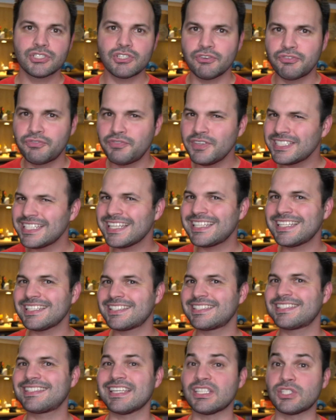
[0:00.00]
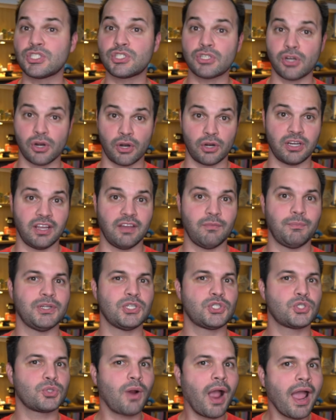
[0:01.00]
So physicists at CERN have
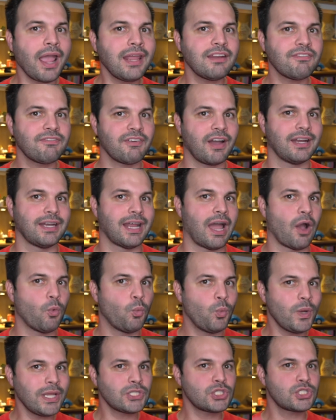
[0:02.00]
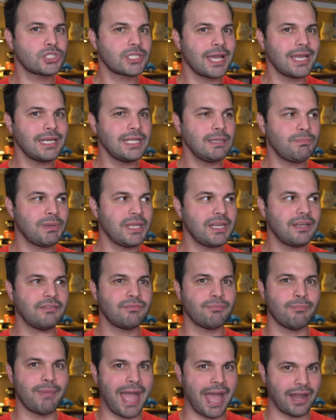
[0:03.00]
been trying to find out which tiny bit
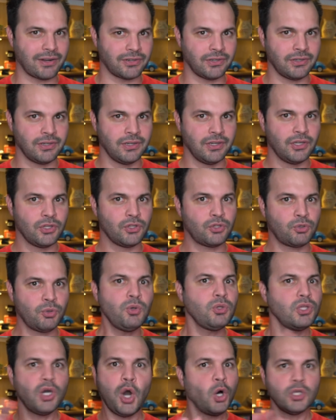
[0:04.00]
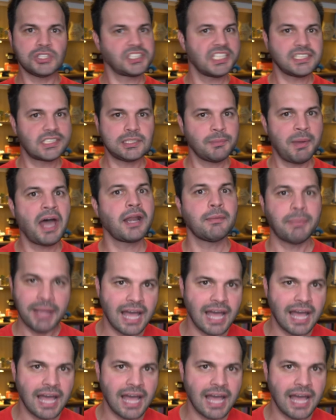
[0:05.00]
of matter threw the whole system out of